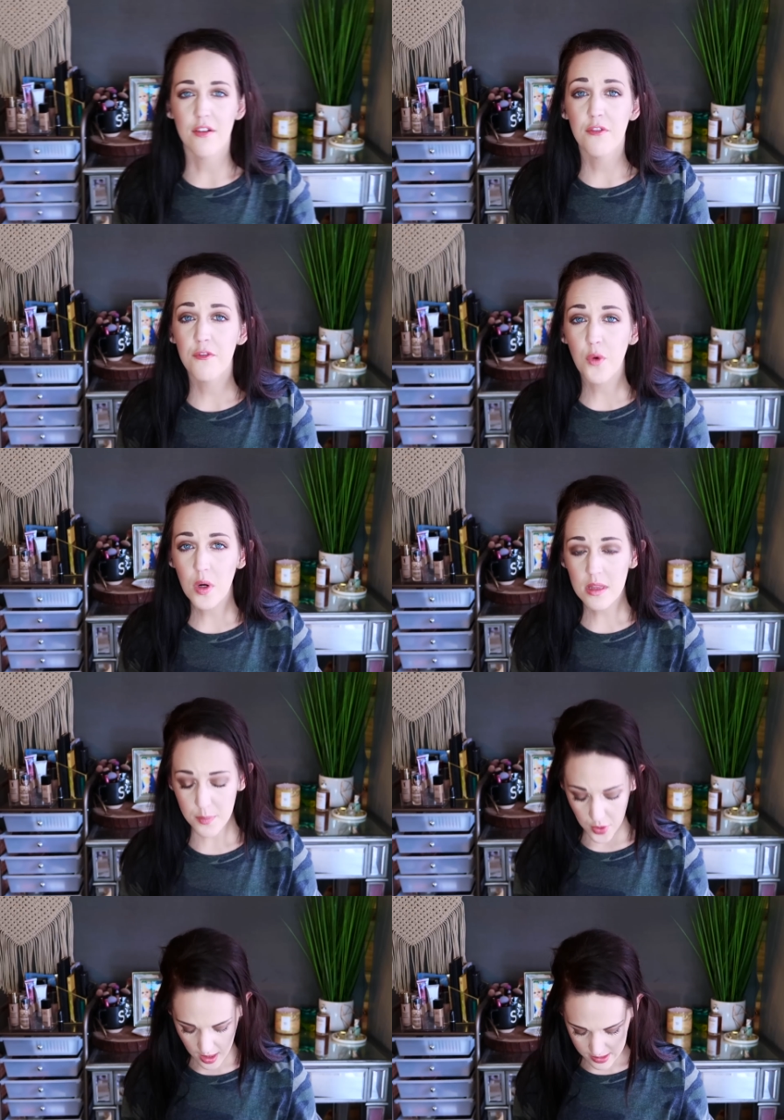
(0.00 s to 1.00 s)
I have four
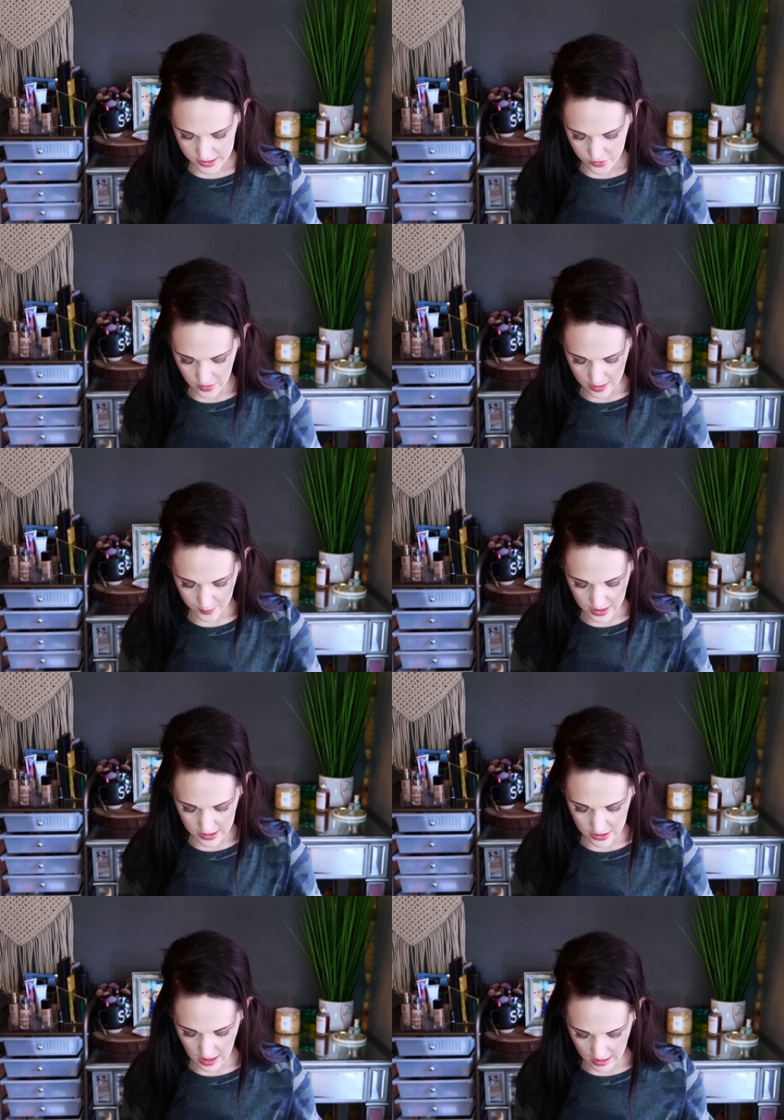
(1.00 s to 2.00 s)
lip products to
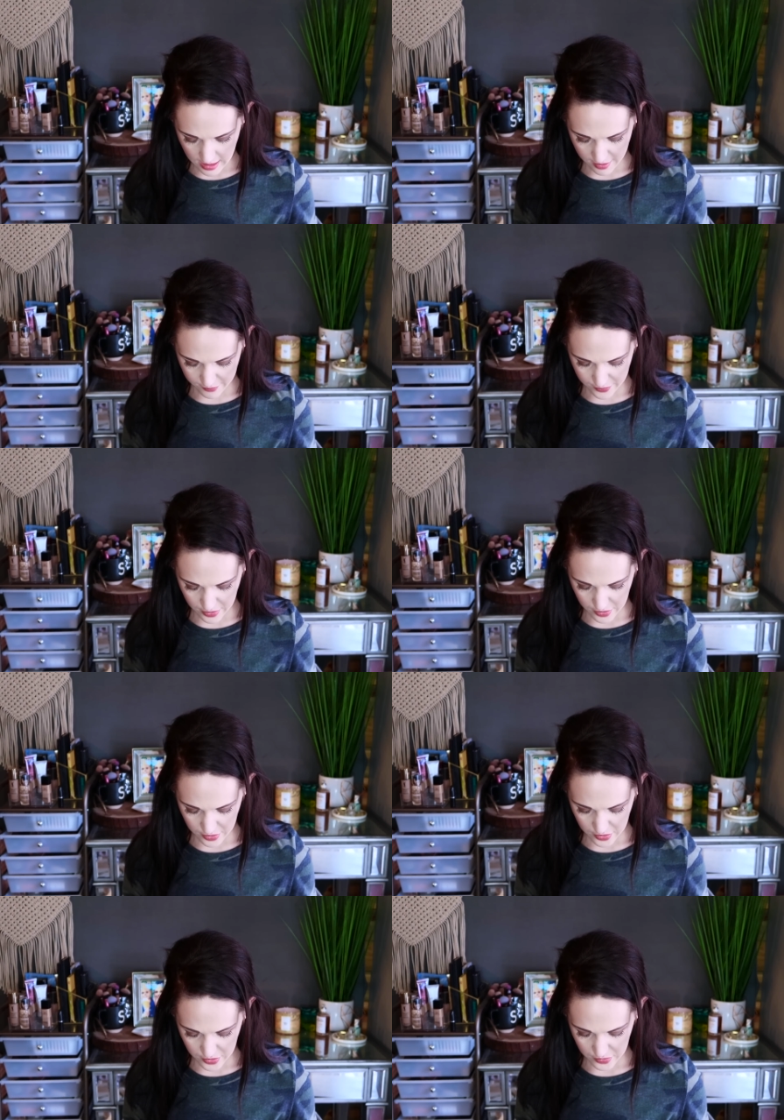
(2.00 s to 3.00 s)
recommend. I have
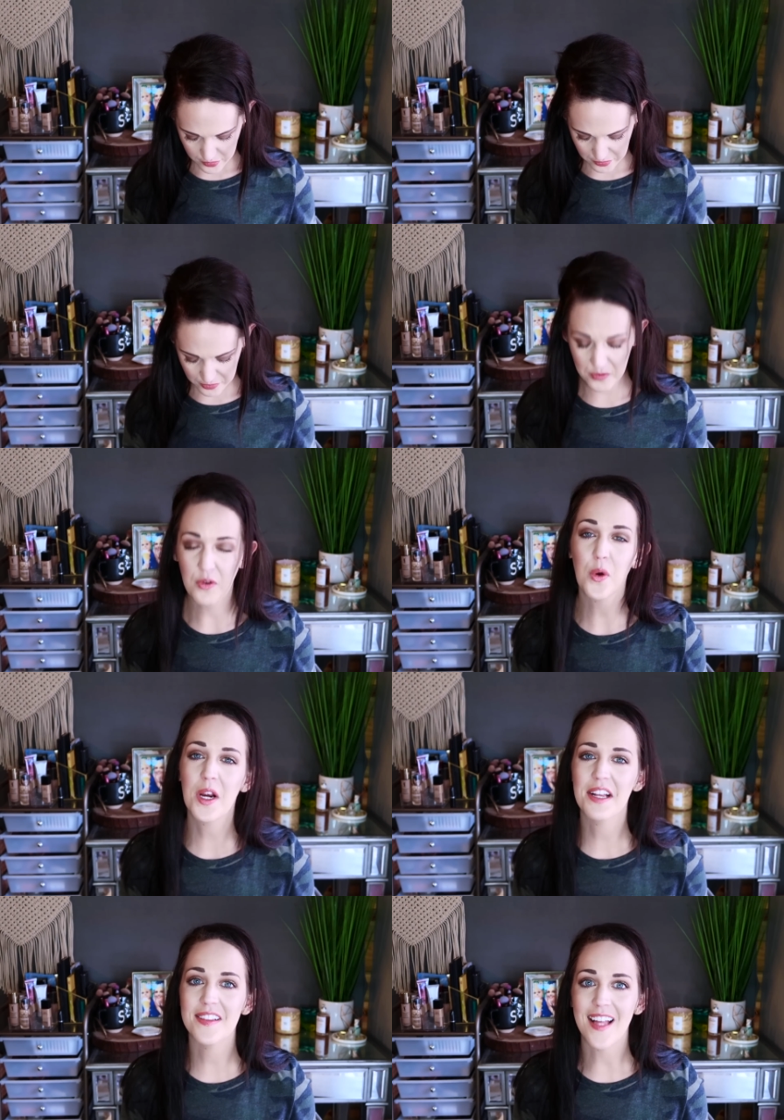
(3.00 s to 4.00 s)

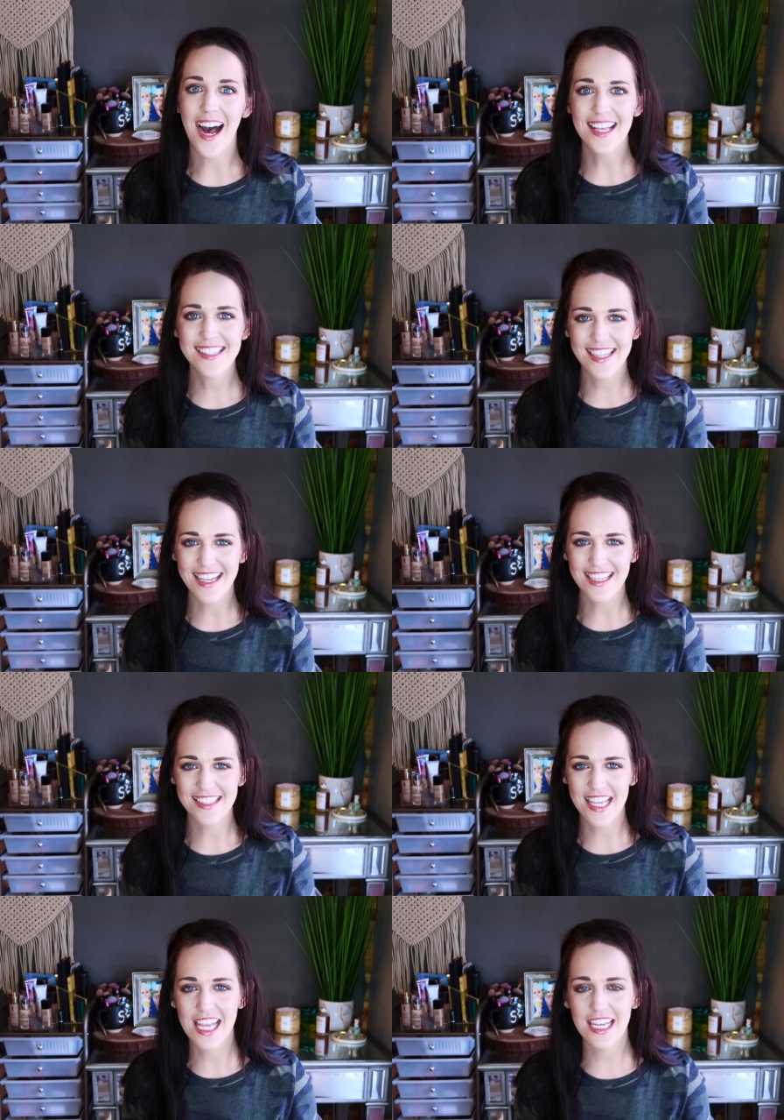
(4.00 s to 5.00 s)
four
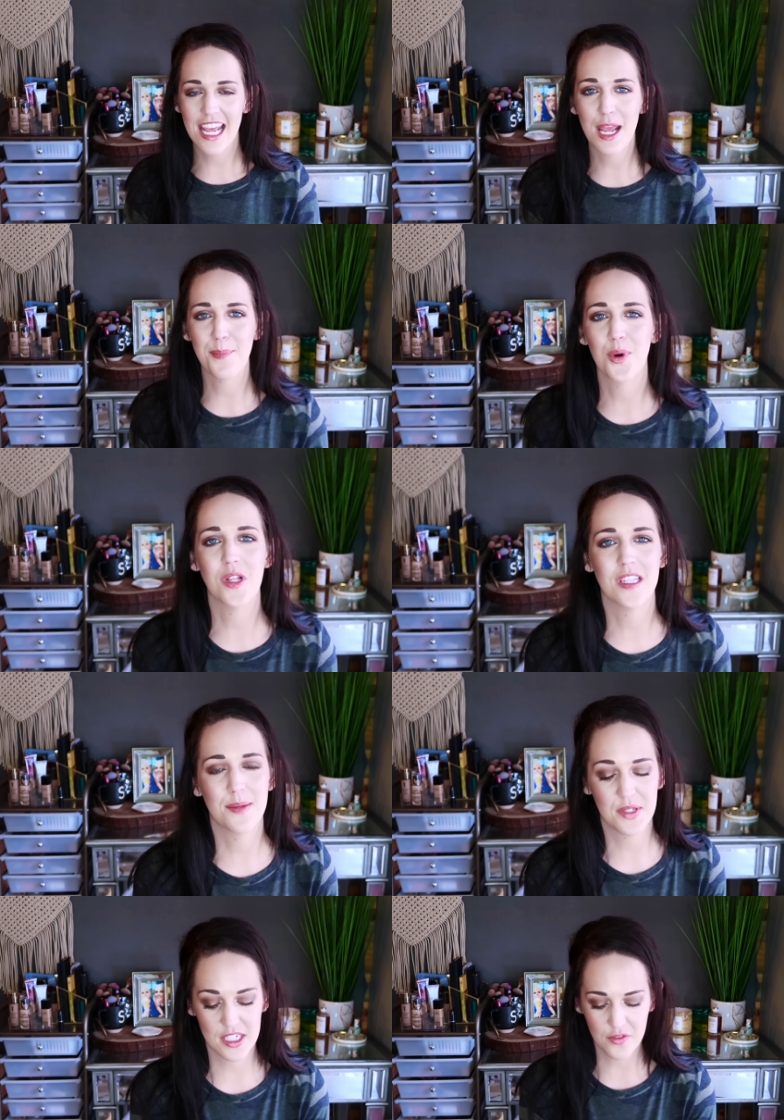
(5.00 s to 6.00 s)
glosses and a bullet
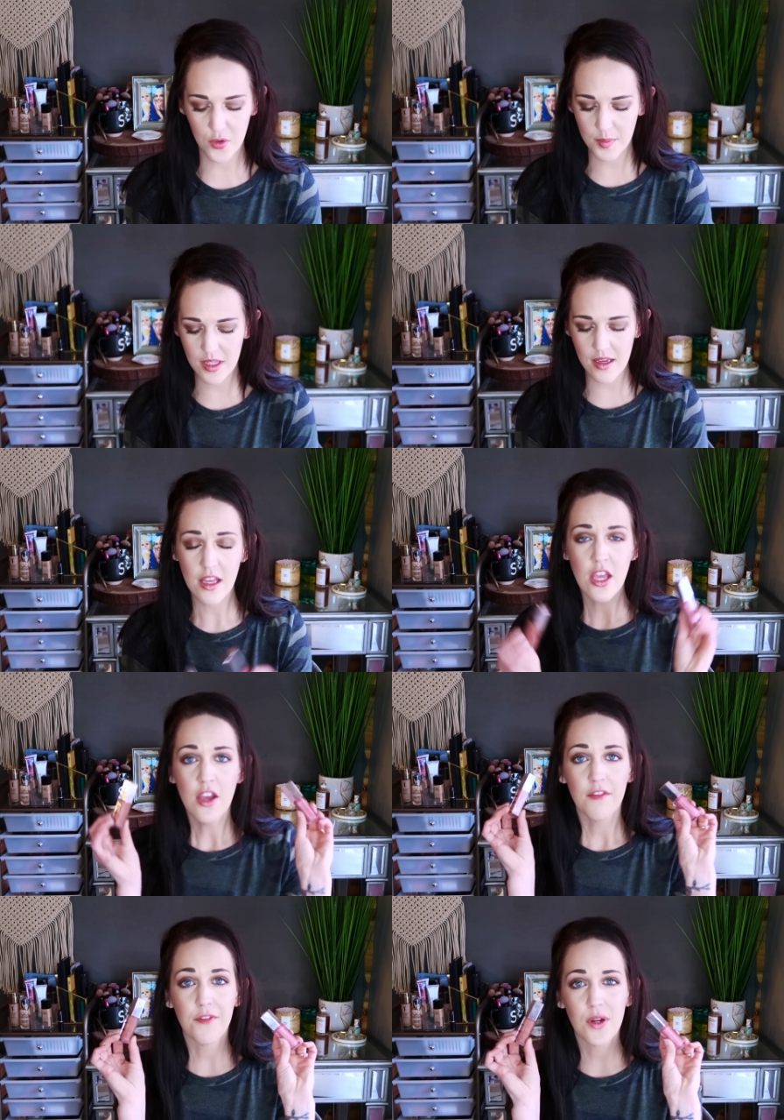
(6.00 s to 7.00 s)
lipstick formula.
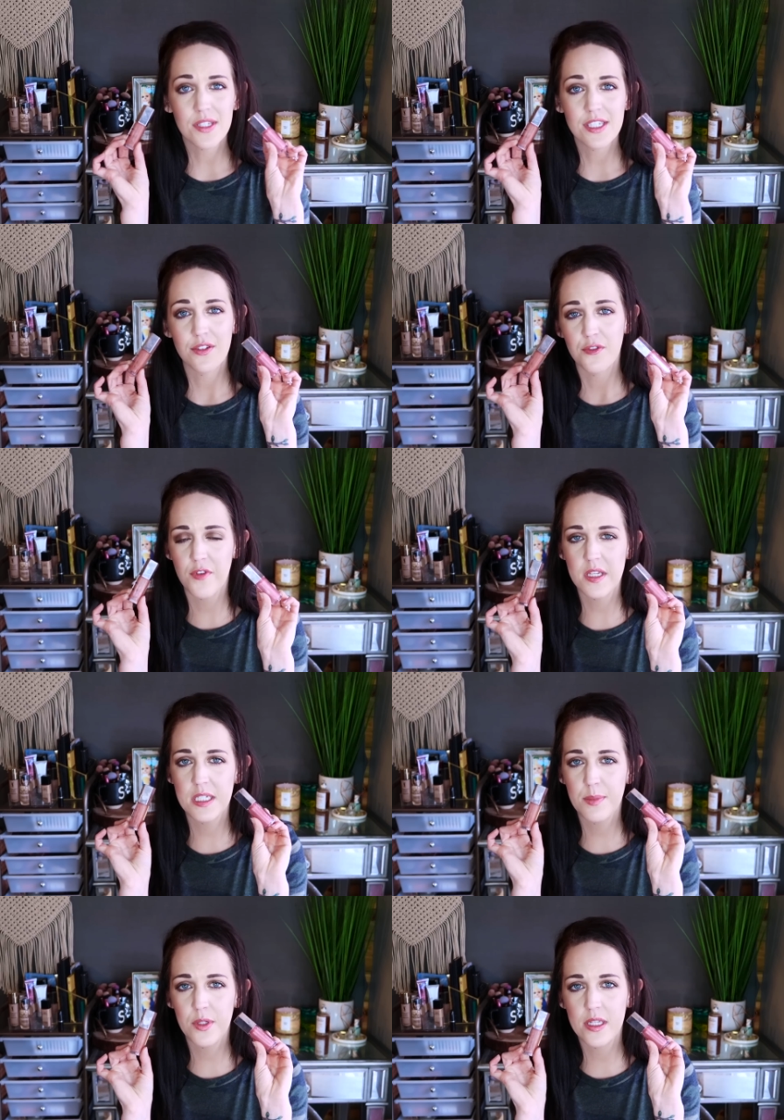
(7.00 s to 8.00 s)
First,
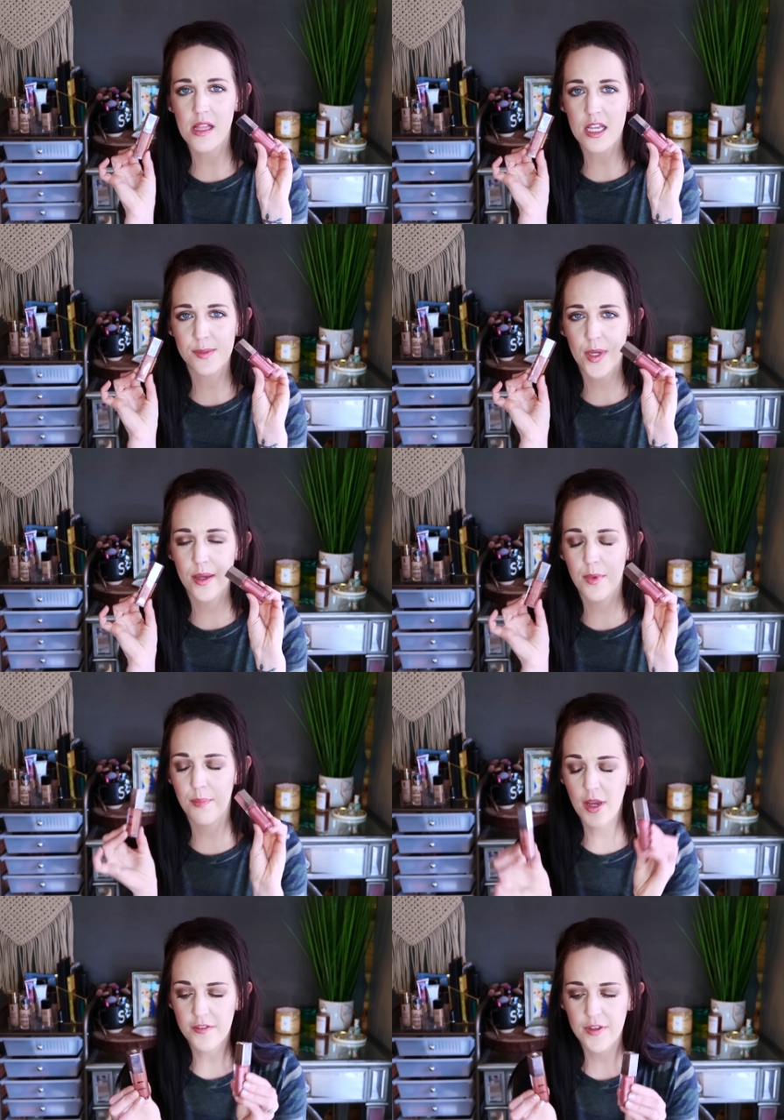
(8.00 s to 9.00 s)
Fenty Beauty Gloss Bomb,
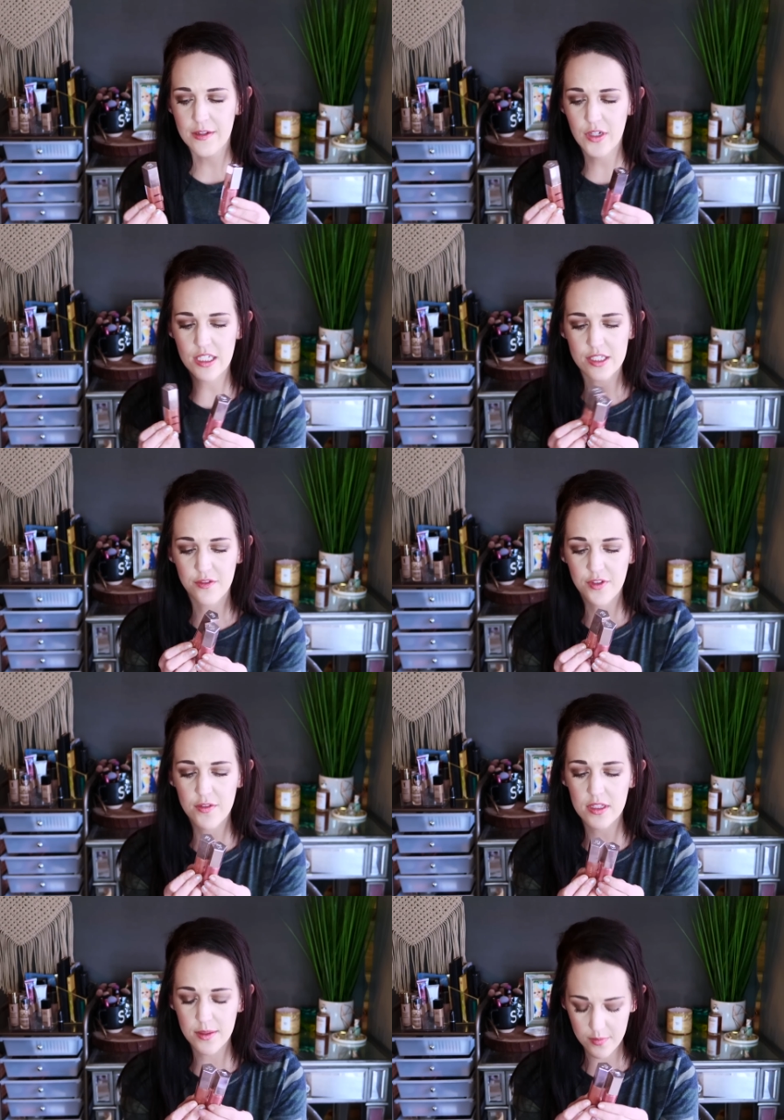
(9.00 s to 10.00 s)
my favorite,
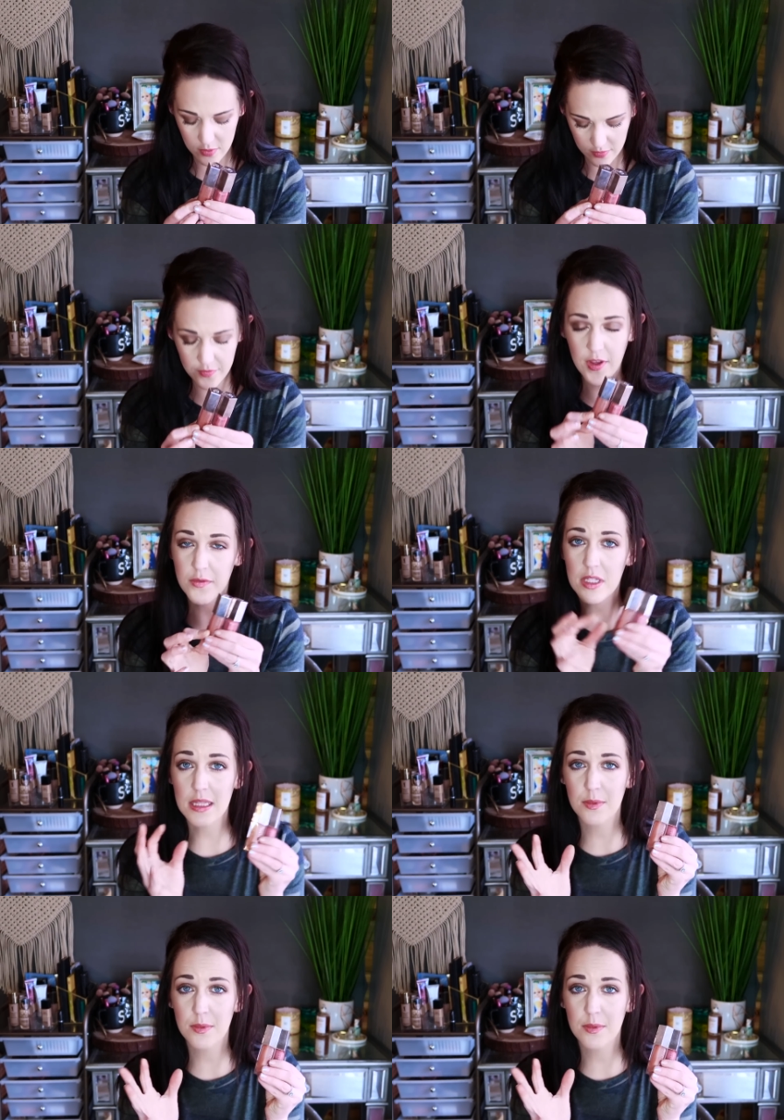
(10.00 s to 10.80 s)
favorite lip or favorite